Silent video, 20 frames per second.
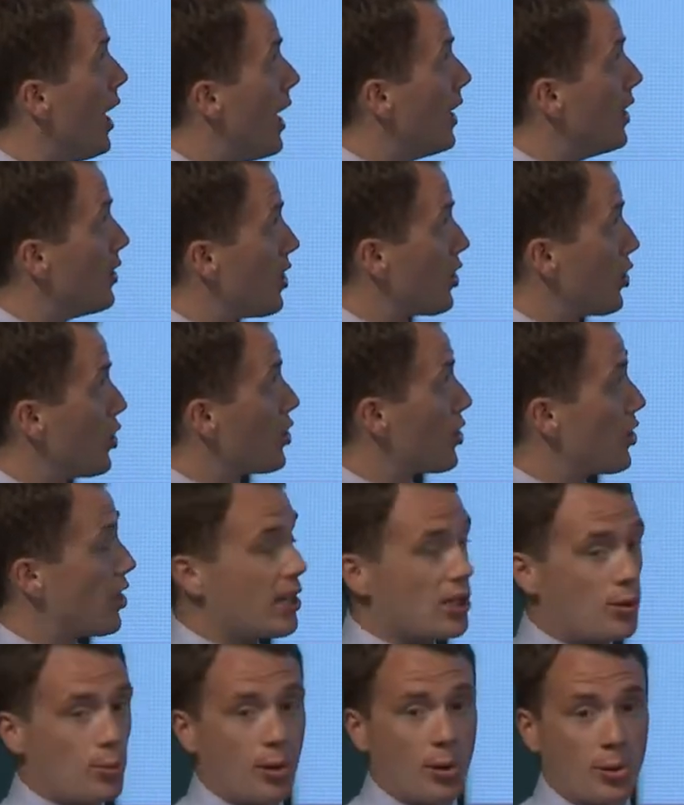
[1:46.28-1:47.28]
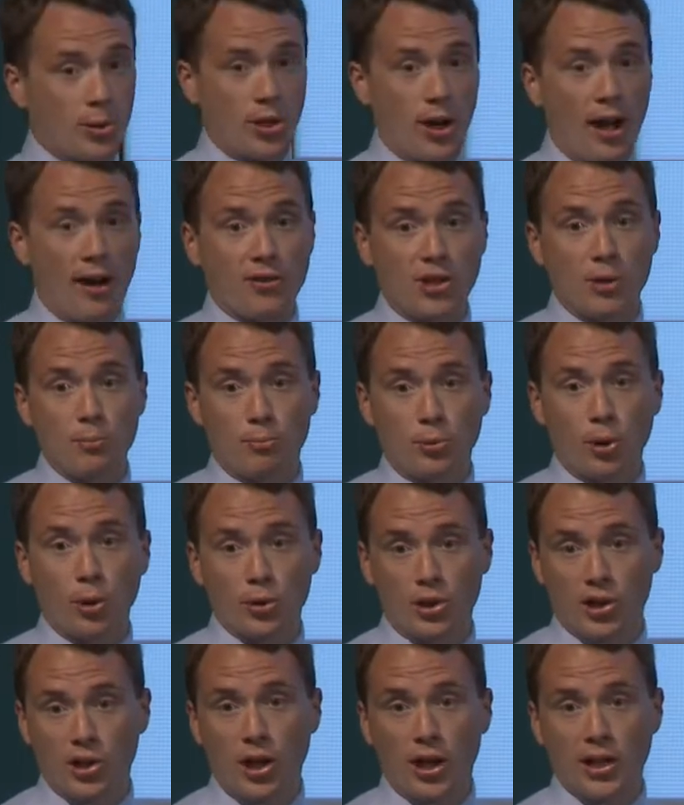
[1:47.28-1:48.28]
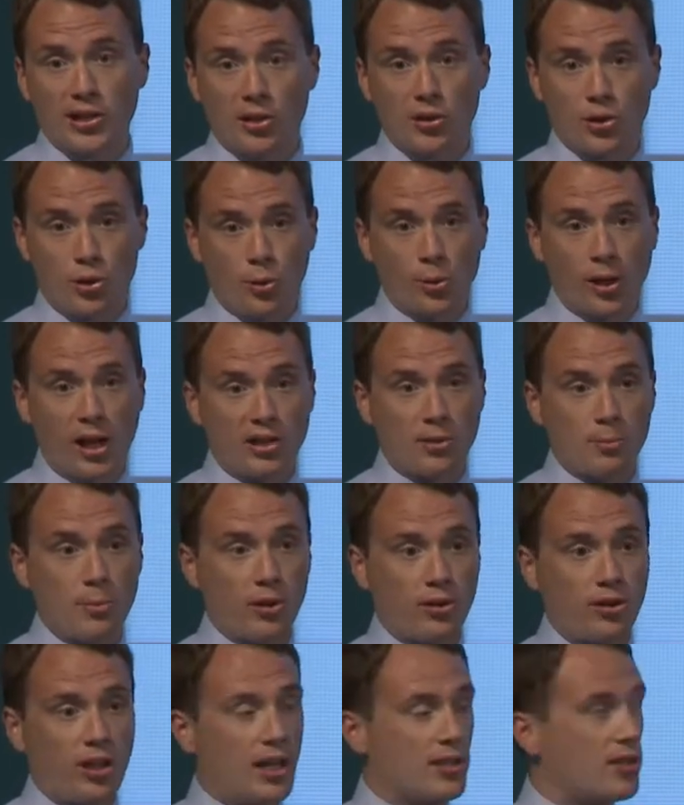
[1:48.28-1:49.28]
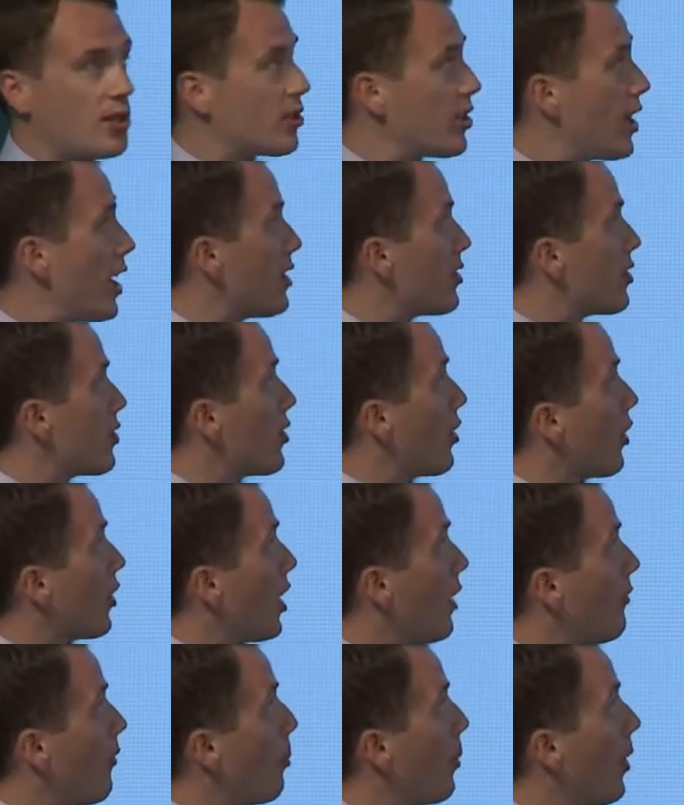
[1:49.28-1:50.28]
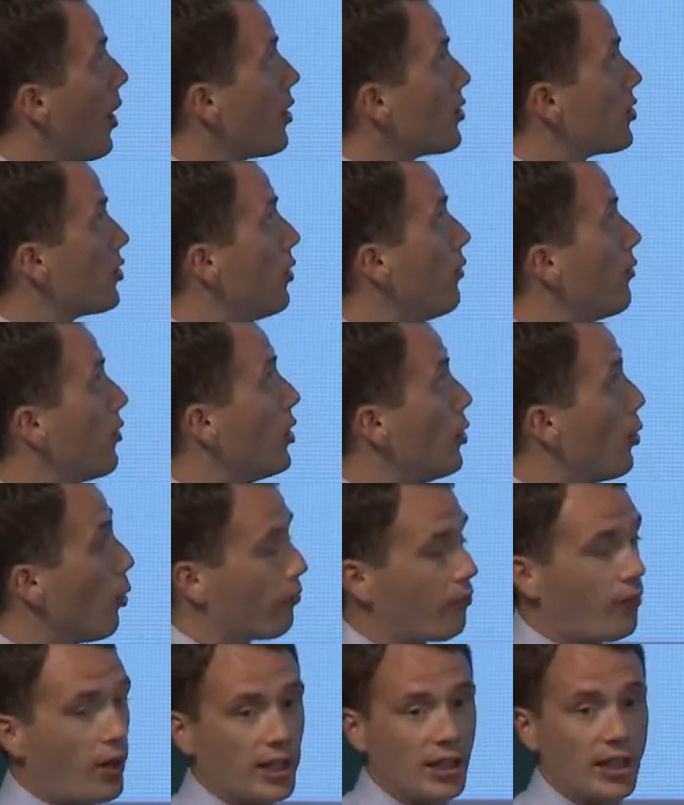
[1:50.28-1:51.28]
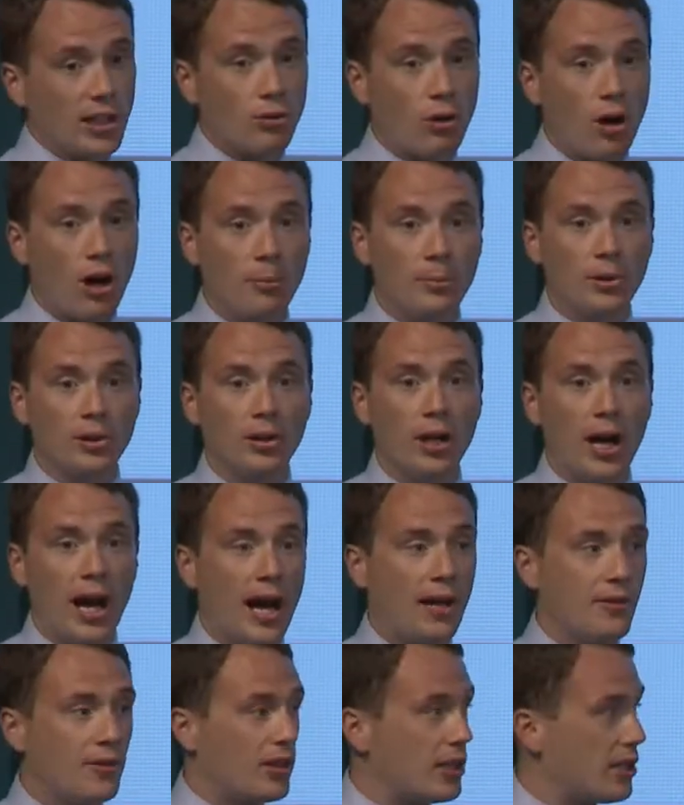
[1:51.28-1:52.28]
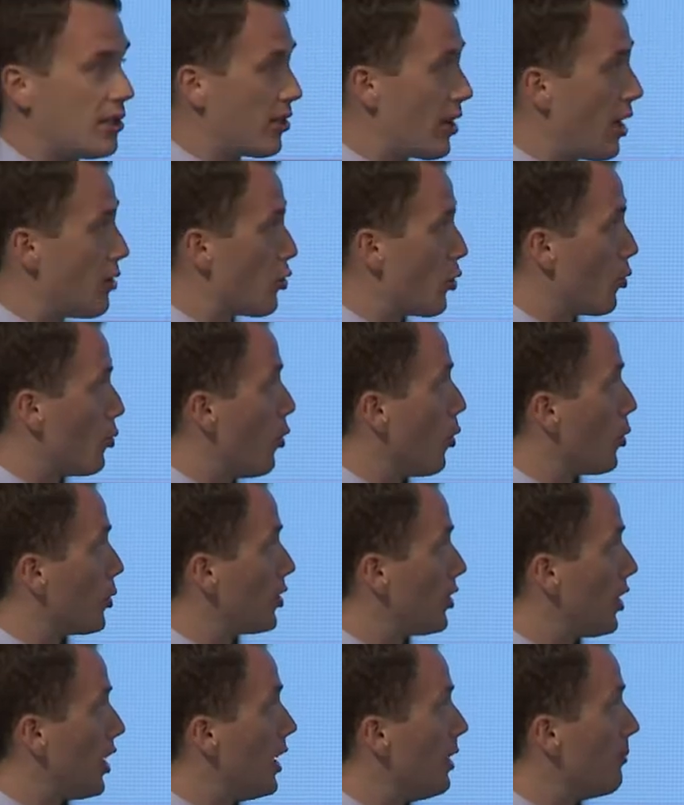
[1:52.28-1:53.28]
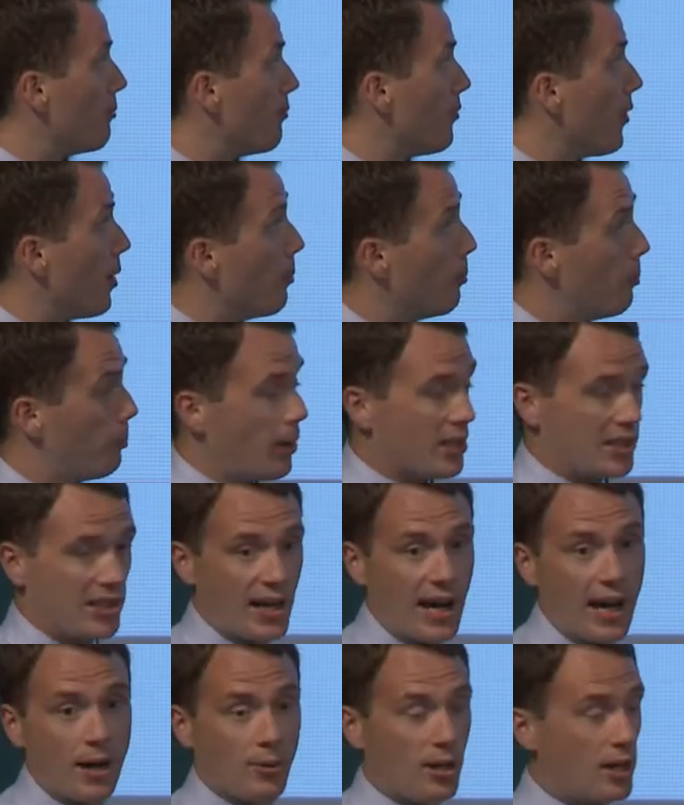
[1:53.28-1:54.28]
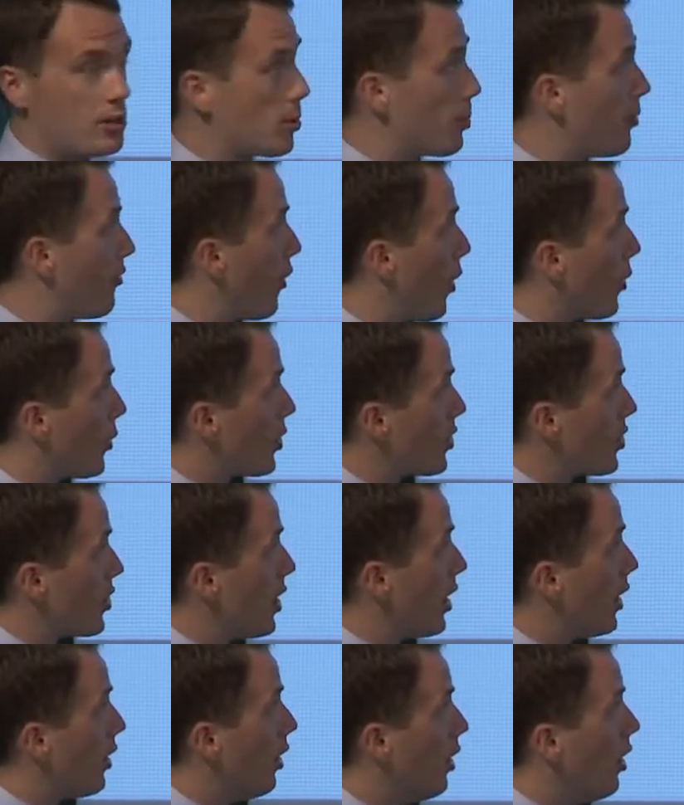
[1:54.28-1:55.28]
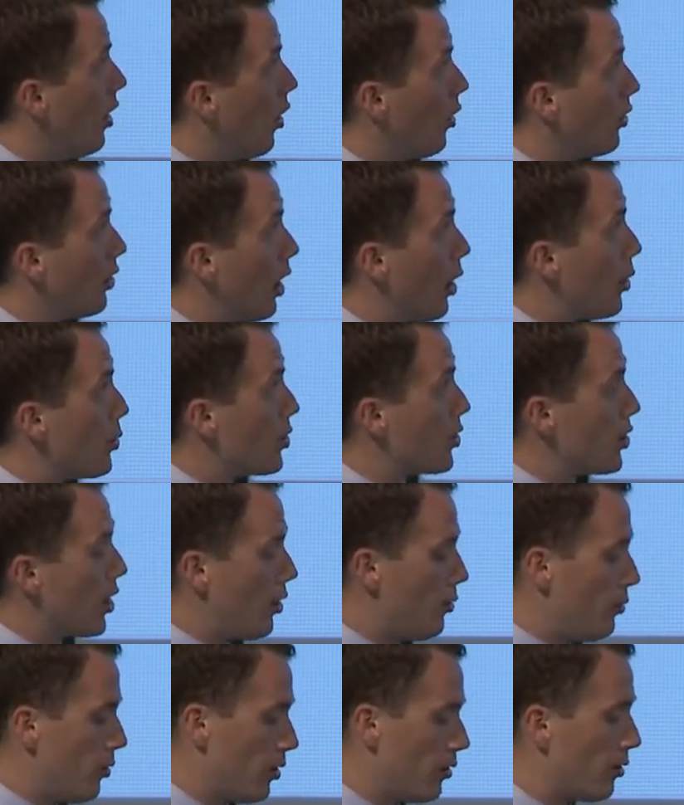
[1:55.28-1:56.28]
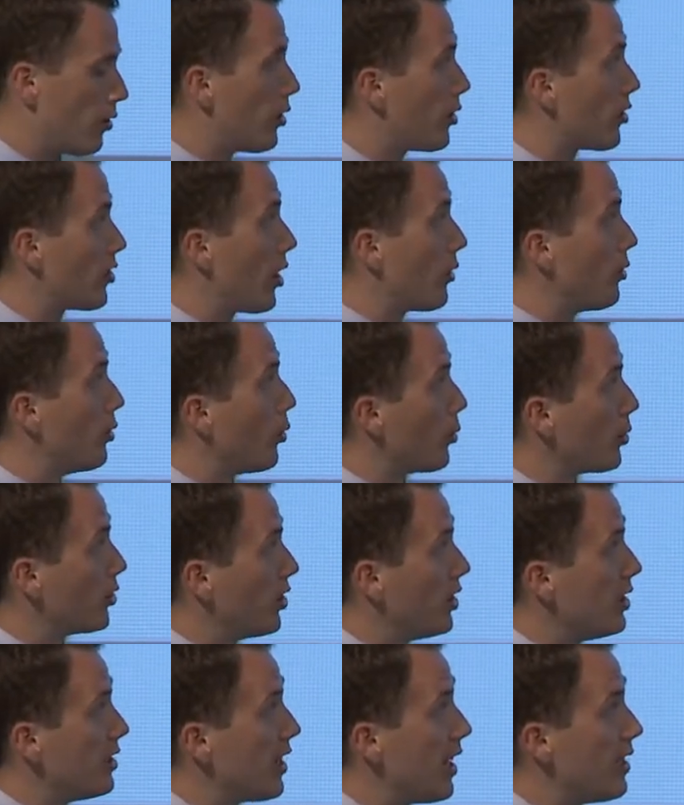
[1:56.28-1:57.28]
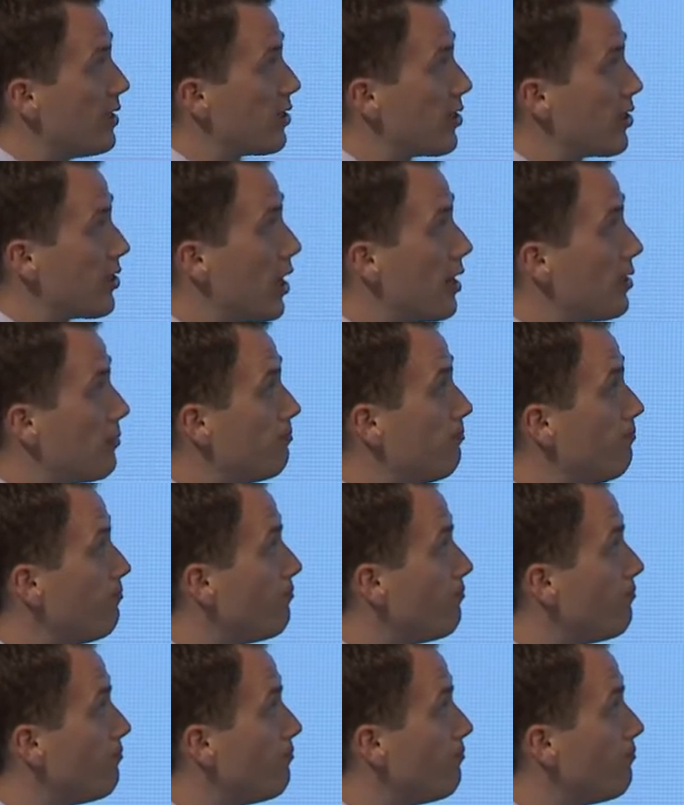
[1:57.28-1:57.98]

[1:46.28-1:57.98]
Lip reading: In addition to this, we also have some broad size and dual azimuth datasets that cover parts of the North Viking Graben and the central North Sea. But today I'm going to be focusing on Lodestone, the southern North Sea dataset.